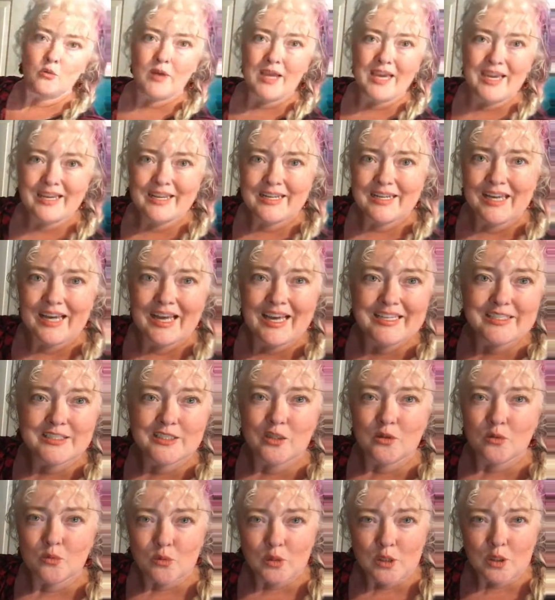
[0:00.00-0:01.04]
Rainn. I
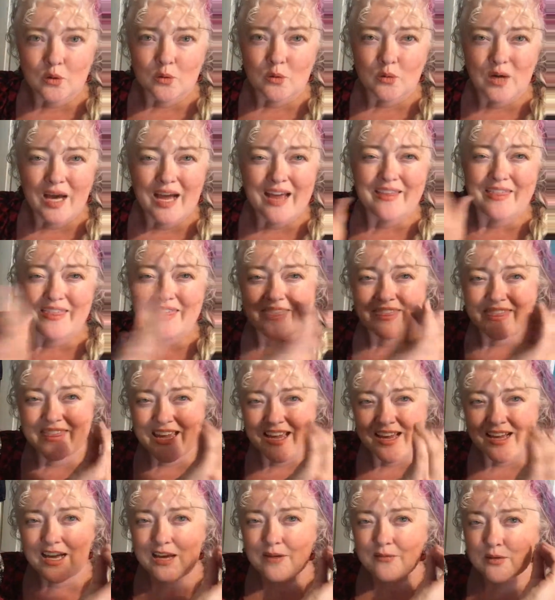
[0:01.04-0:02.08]
don't know, I
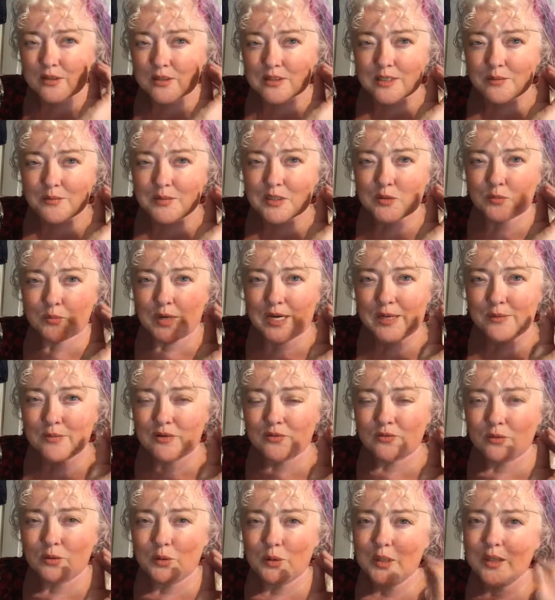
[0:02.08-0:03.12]
think I've looked up this brand
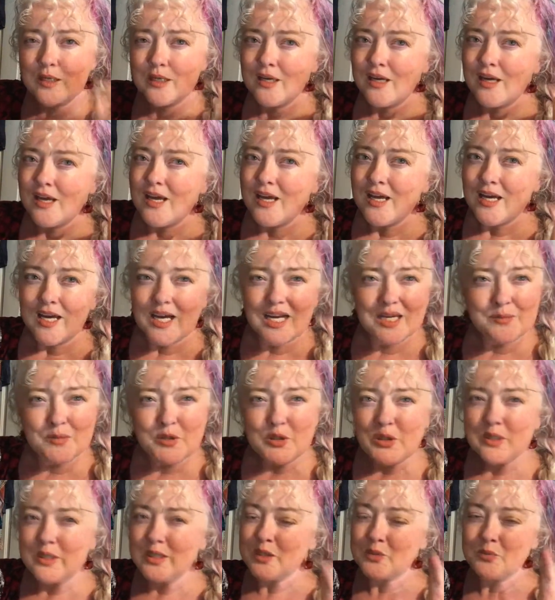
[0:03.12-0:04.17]
before. I'm
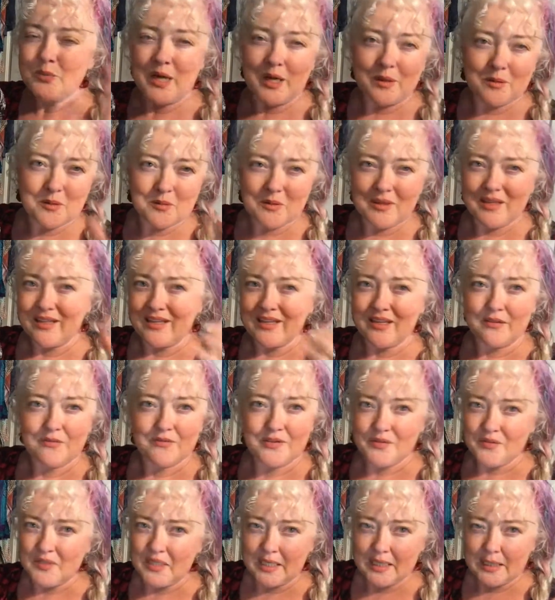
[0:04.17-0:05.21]
sure it's probably like a
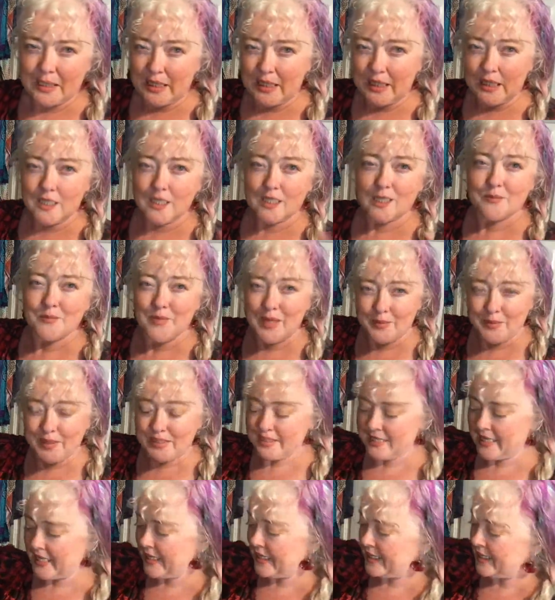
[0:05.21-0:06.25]
$15, maybe
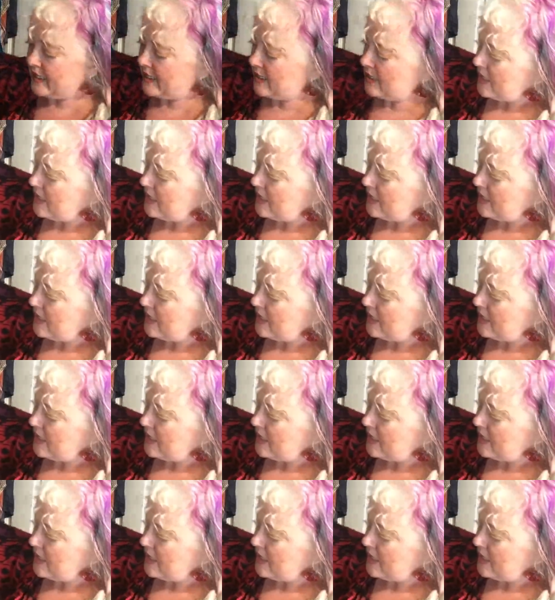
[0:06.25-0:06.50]
10,